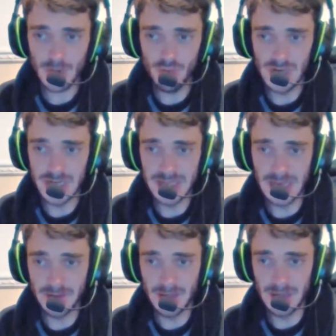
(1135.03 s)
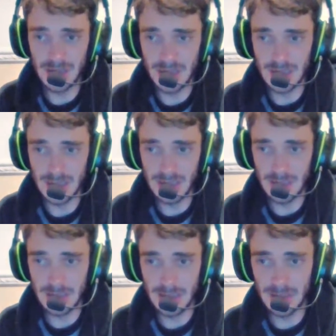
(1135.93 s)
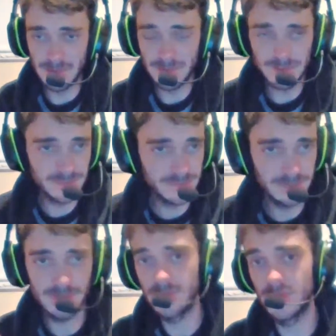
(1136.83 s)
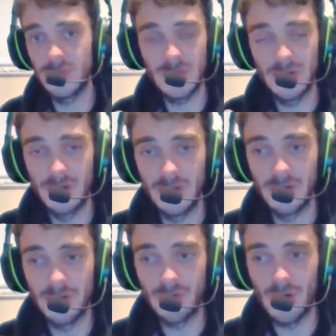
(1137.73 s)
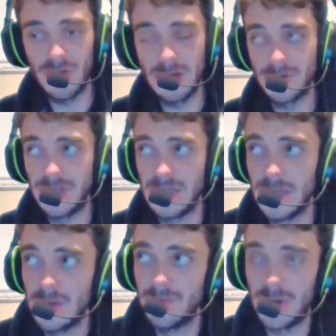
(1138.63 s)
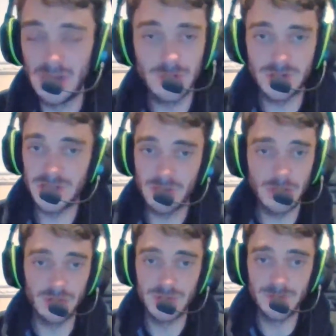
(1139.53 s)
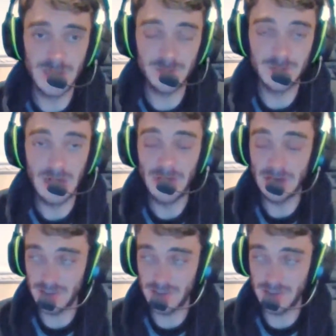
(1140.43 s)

really get the growth out there, but it also needs grassroots investment, and that